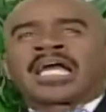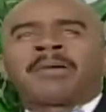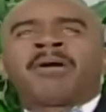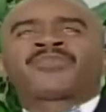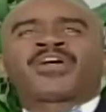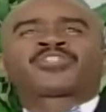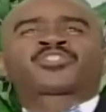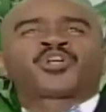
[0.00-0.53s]

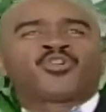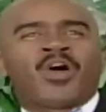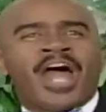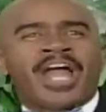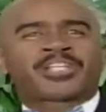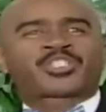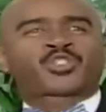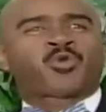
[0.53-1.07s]
cometh a two
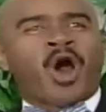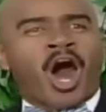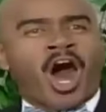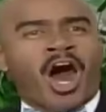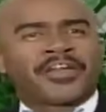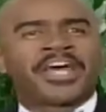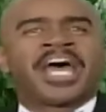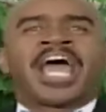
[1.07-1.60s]
edged
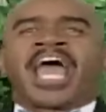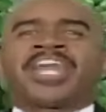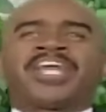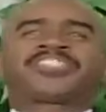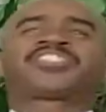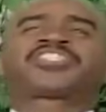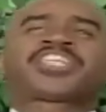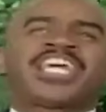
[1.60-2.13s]
sword, and
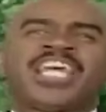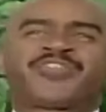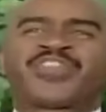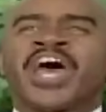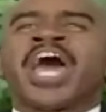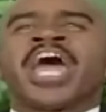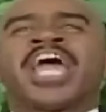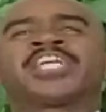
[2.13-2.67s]
his
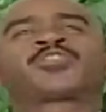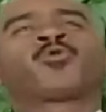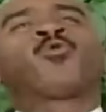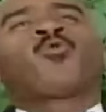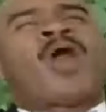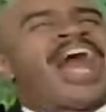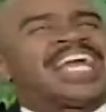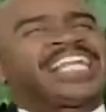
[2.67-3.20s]
teeth is
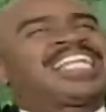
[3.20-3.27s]
white